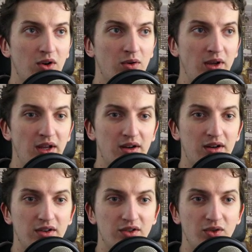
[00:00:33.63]
go
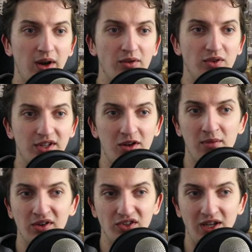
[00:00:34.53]
here to how to send
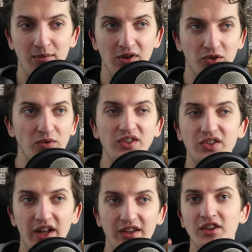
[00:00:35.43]
mass email, so
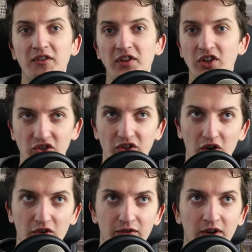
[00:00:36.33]
this is like the definition
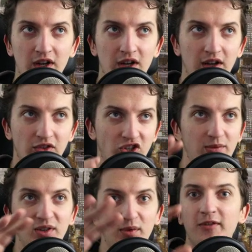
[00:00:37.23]
of
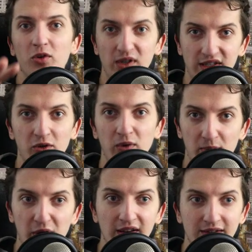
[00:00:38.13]
Gmass before we start with
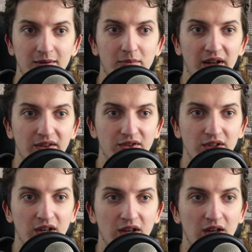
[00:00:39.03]
the pricing plans.